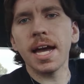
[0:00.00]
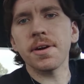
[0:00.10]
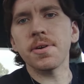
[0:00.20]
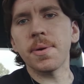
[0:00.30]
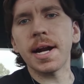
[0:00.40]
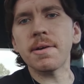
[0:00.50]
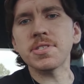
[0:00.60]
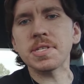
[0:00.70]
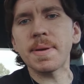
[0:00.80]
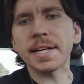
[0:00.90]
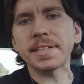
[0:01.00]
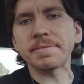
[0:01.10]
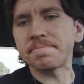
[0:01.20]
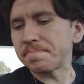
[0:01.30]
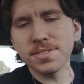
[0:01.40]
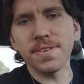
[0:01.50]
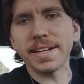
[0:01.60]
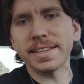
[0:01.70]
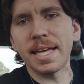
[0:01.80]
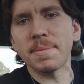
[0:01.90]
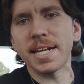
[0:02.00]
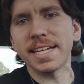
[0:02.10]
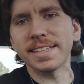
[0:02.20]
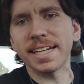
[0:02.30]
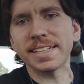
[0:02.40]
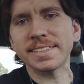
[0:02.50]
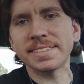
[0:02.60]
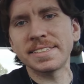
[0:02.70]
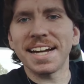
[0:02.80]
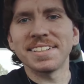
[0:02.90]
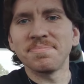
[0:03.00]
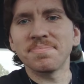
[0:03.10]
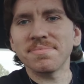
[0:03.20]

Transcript: Yeah, I don't know why I was fucking lemonade. yeah.